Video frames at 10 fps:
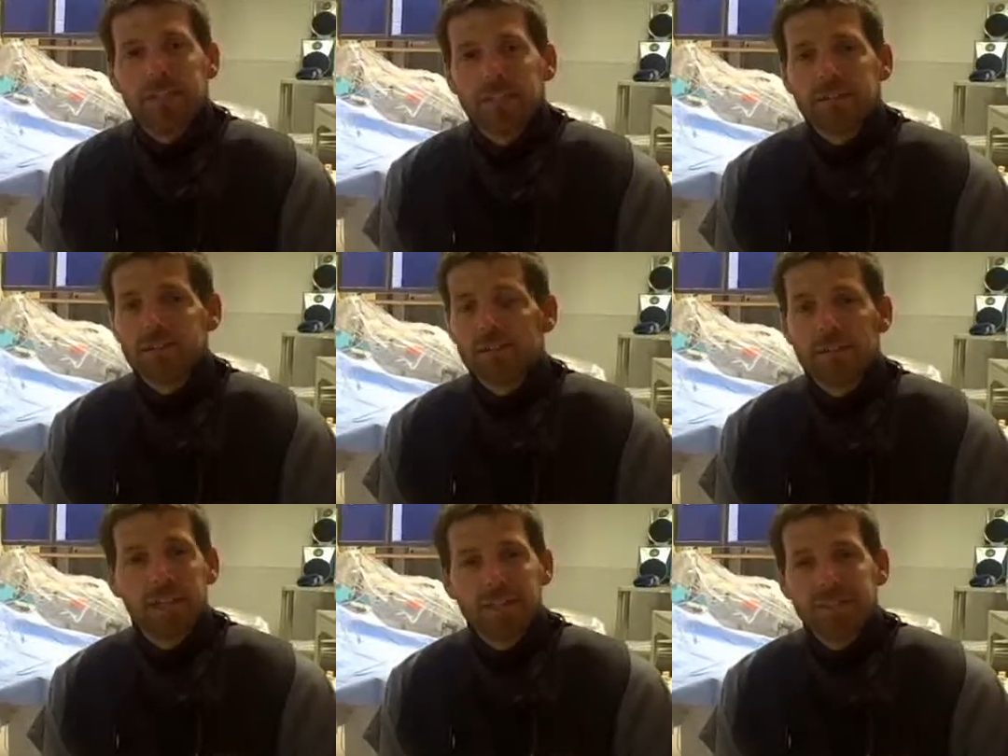Uh, there's
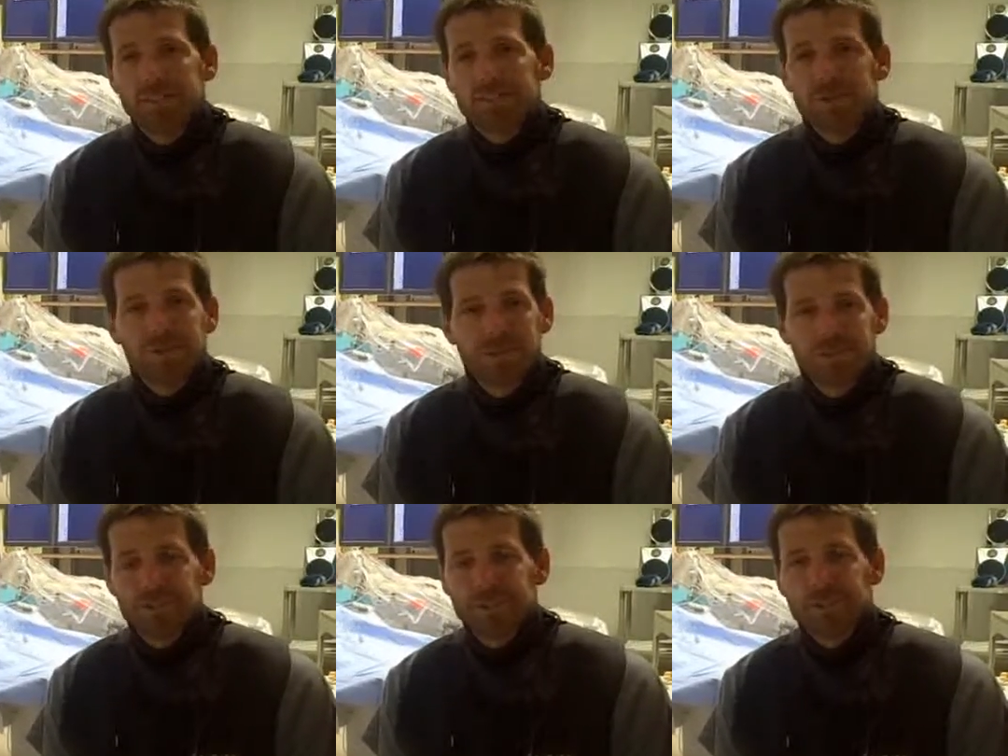no cutting, there's no
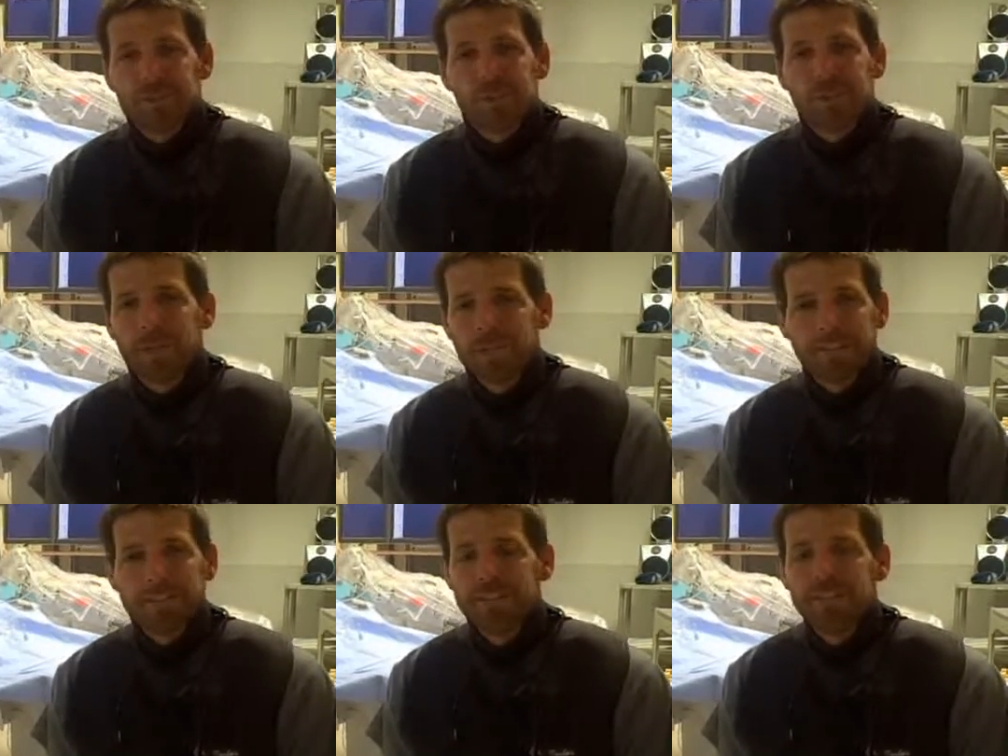stitches, there's no
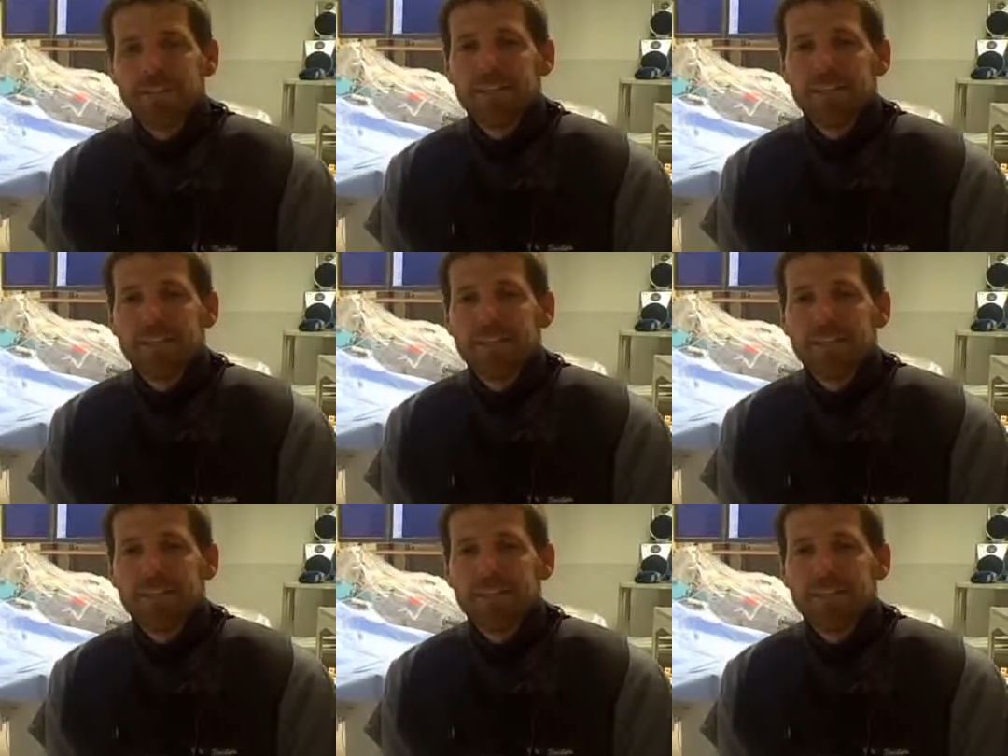pain.